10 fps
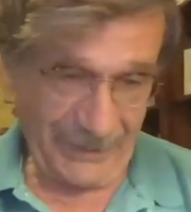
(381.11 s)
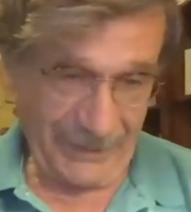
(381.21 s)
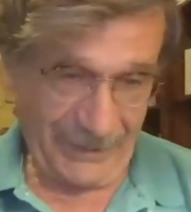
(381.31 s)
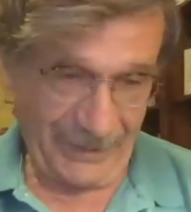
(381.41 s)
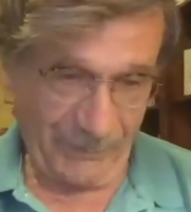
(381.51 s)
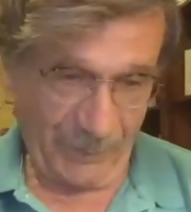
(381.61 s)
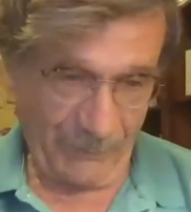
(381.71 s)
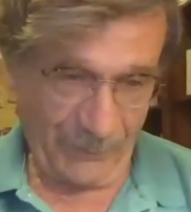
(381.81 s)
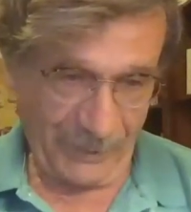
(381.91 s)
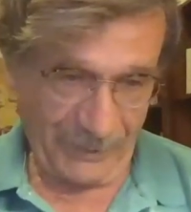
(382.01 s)

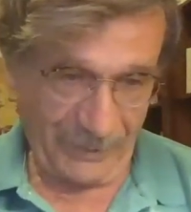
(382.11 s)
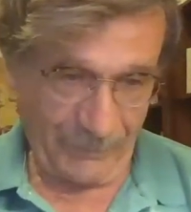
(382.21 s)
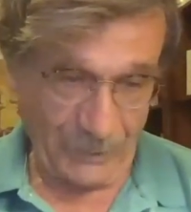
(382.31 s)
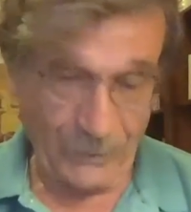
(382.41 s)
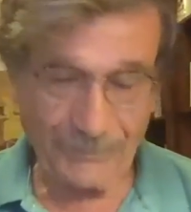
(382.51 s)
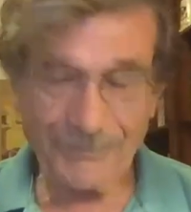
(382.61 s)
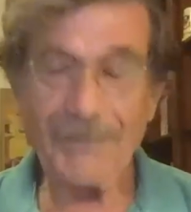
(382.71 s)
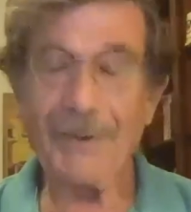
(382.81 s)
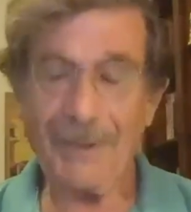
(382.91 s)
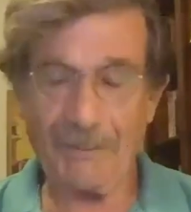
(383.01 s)
There was.
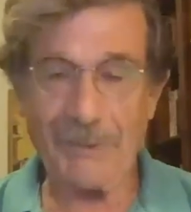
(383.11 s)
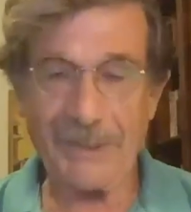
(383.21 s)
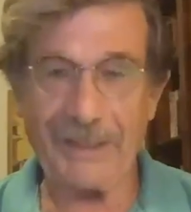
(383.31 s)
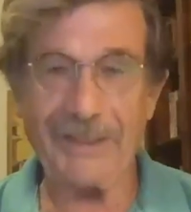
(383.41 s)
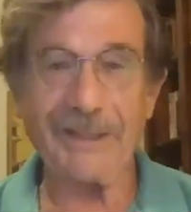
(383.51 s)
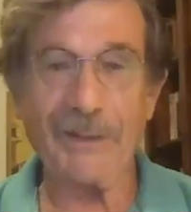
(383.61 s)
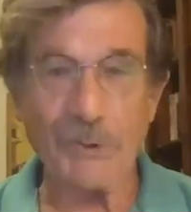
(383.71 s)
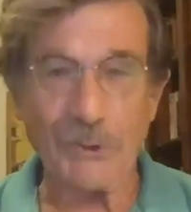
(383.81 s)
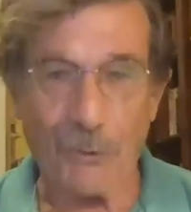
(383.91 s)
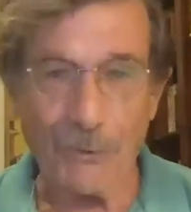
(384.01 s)
Let me say this. There
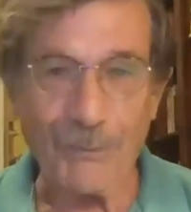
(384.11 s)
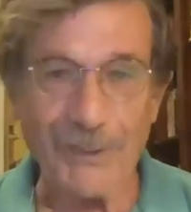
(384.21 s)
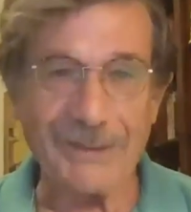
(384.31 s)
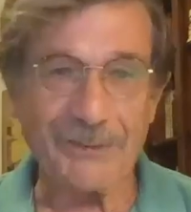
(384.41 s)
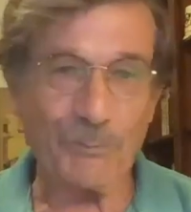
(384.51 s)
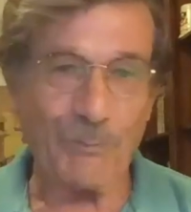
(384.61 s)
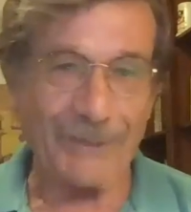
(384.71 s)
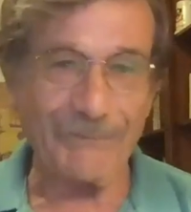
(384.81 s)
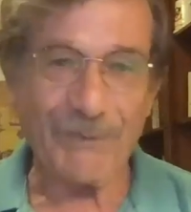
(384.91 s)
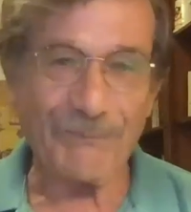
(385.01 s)
was always
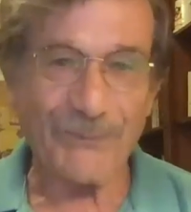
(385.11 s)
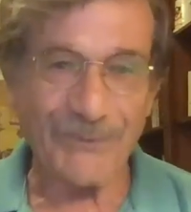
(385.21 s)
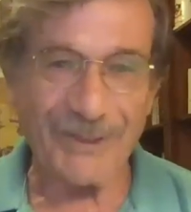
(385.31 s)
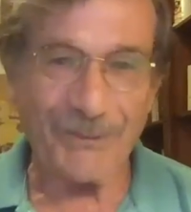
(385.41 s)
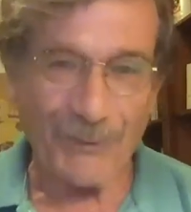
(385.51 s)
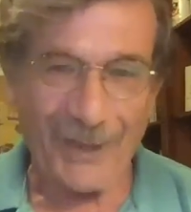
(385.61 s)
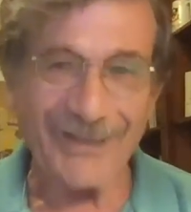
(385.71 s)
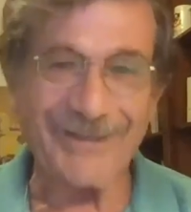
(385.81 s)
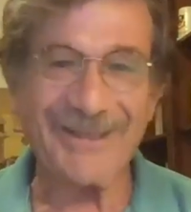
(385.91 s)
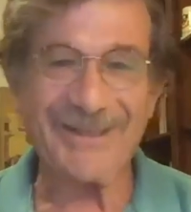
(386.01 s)
one referee who
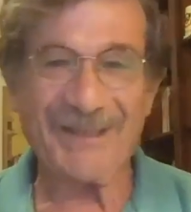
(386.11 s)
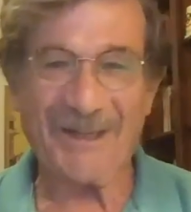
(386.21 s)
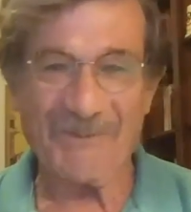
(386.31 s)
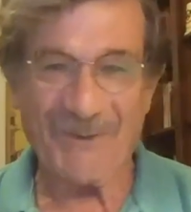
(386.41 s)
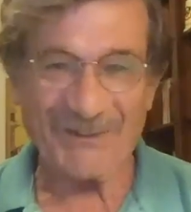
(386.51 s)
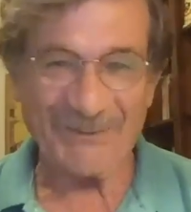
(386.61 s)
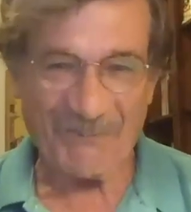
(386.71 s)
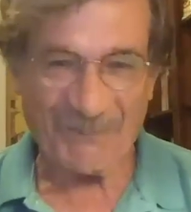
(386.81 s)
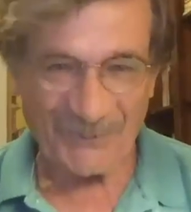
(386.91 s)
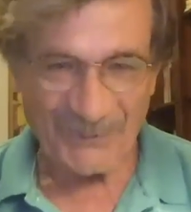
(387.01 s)
liked it and one
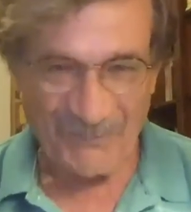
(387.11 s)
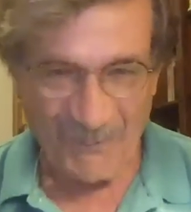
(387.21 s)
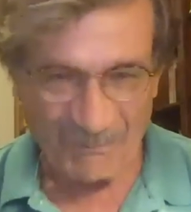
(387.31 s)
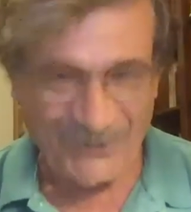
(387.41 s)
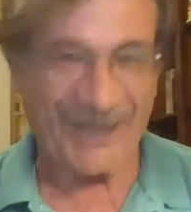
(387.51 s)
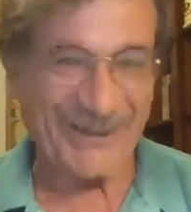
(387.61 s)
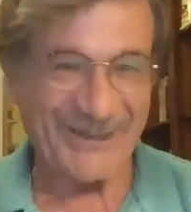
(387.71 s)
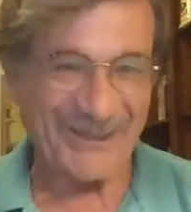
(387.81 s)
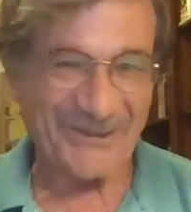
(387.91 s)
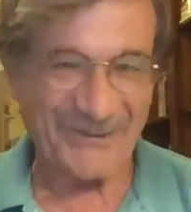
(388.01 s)
referee who
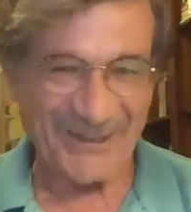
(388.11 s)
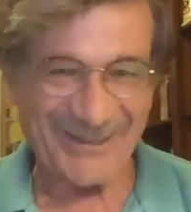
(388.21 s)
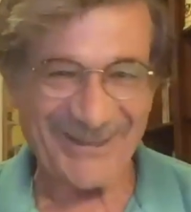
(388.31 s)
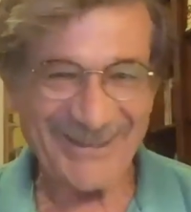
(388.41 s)
objected to it.